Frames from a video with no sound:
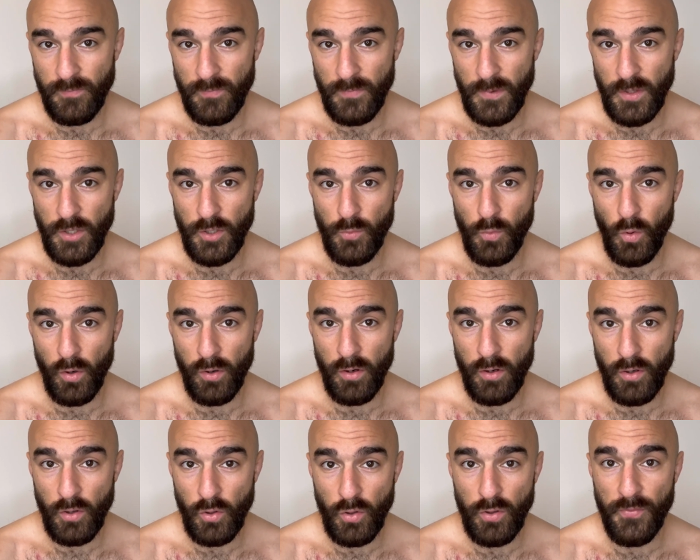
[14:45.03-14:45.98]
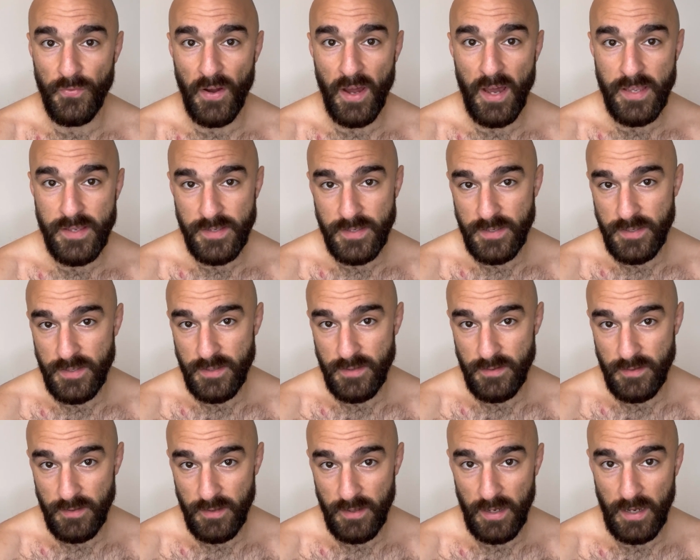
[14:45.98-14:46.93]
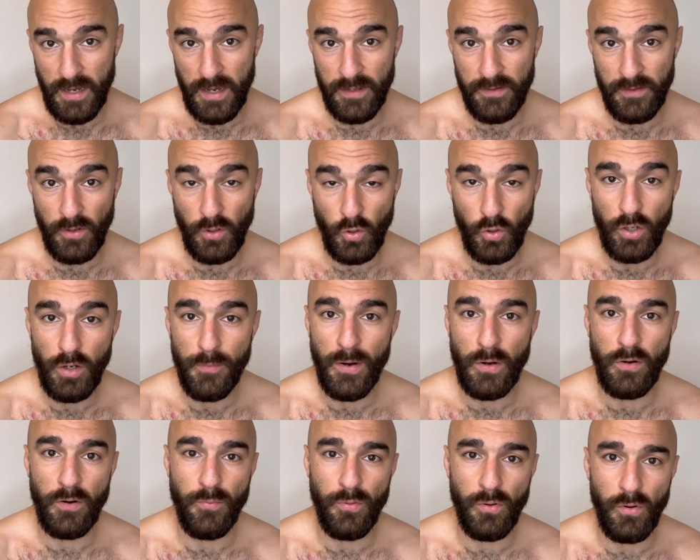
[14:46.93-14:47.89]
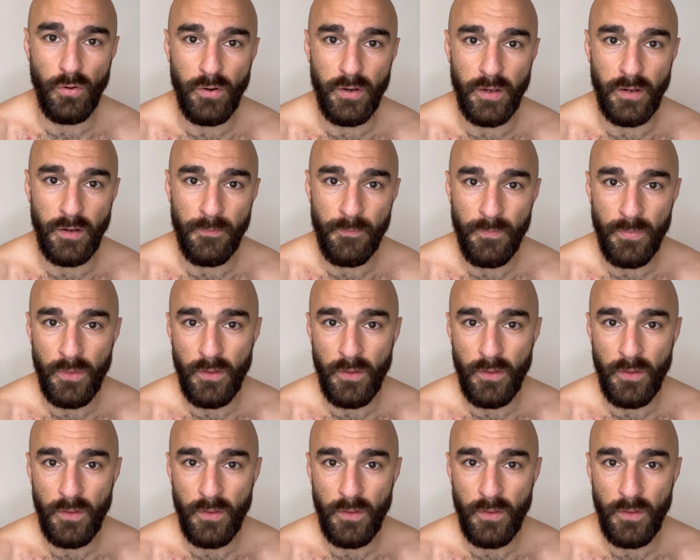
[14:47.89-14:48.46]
you want good fats and a good amount of protein.